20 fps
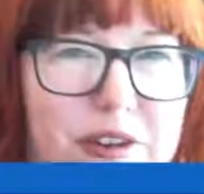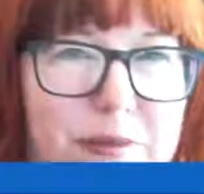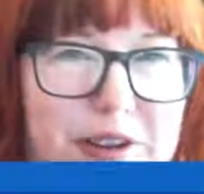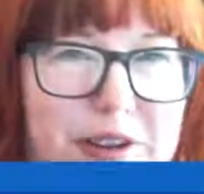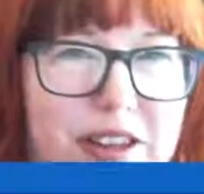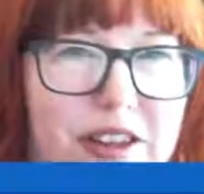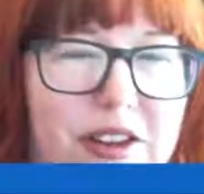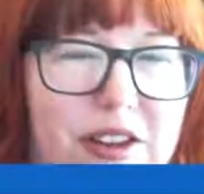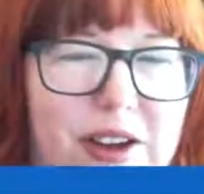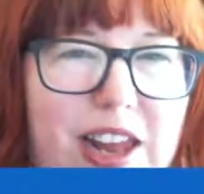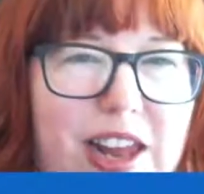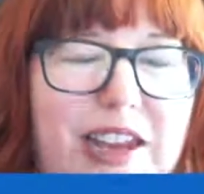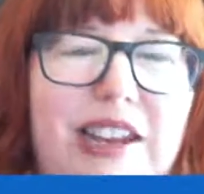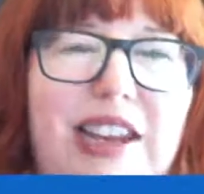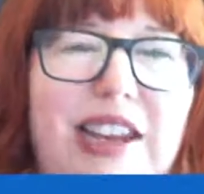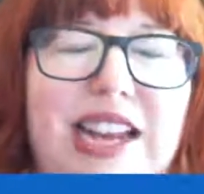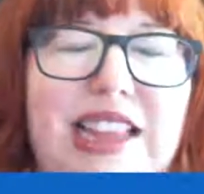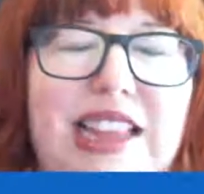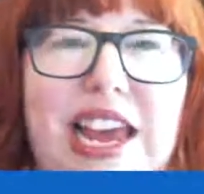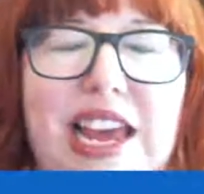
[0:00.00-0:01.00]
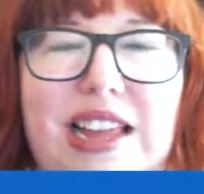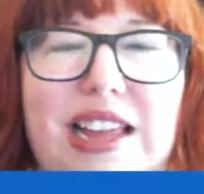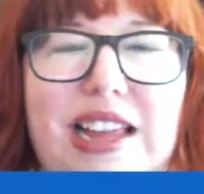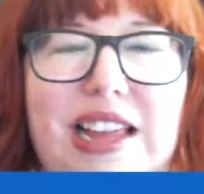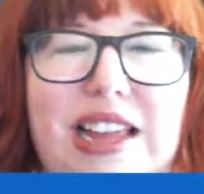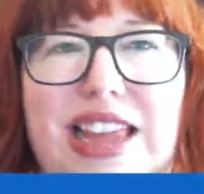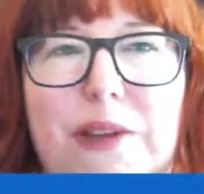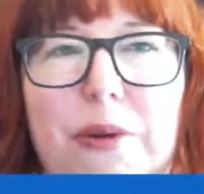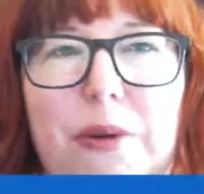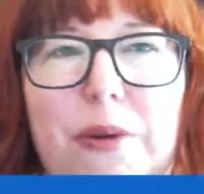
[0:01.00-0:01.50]
you mean, though, Allie. Like
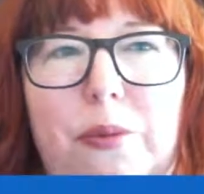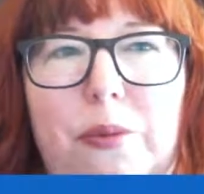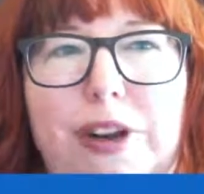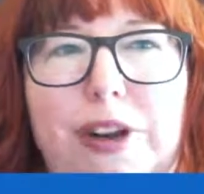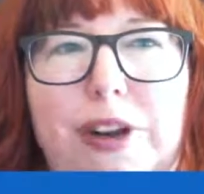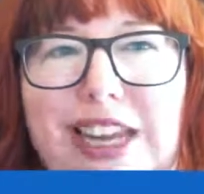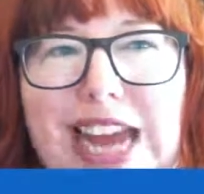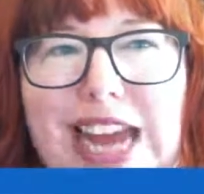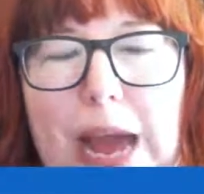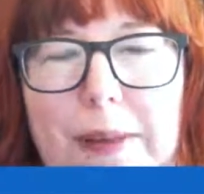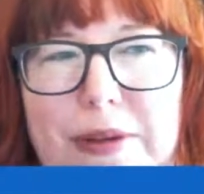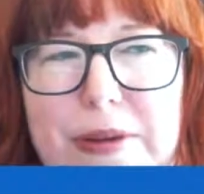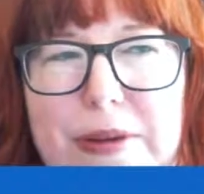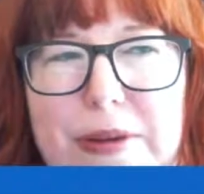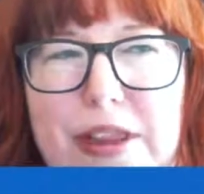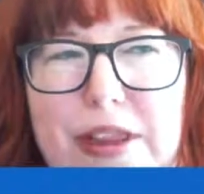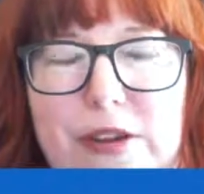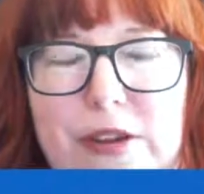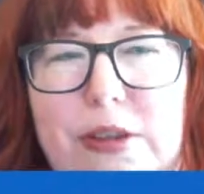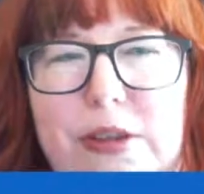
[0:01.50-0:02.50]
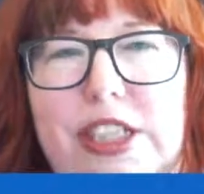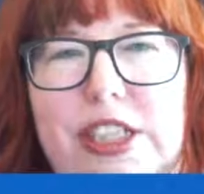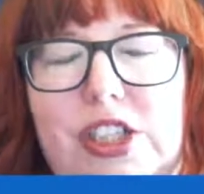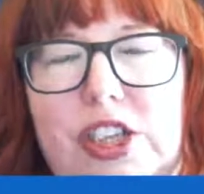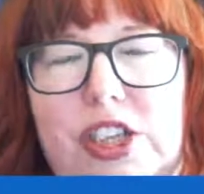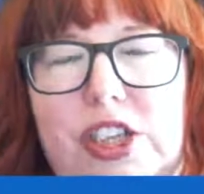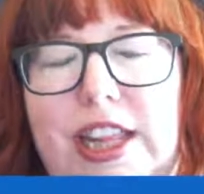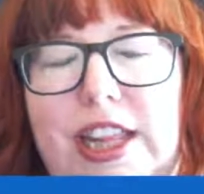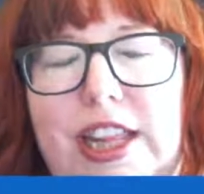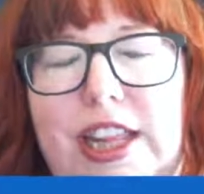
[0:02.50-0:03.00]
they were really happy with
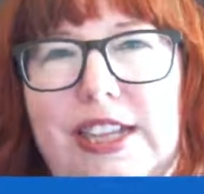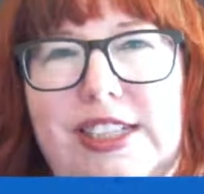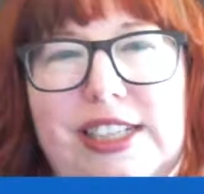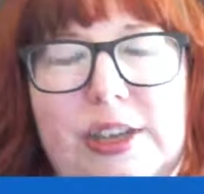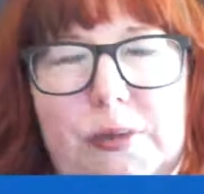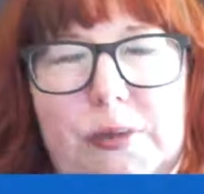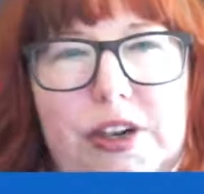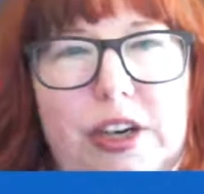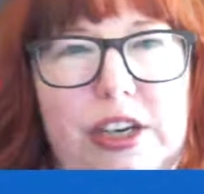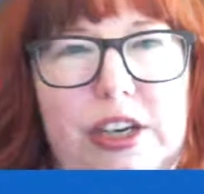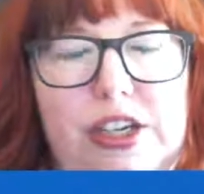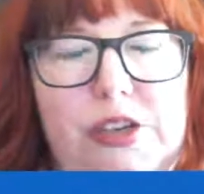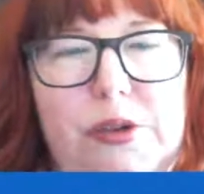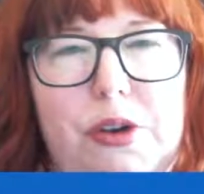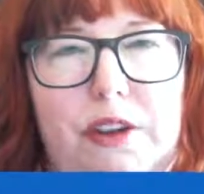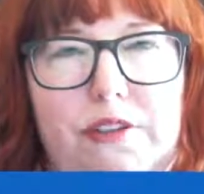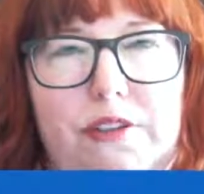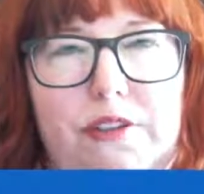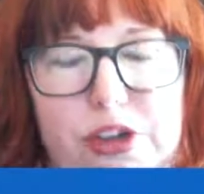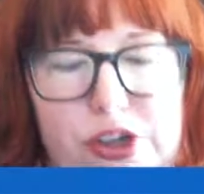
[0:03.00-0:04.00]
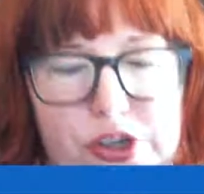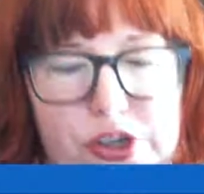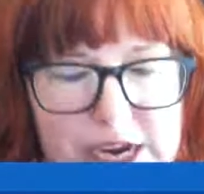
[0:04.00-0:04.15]
Inquisition, and they kind of said we're going to do our future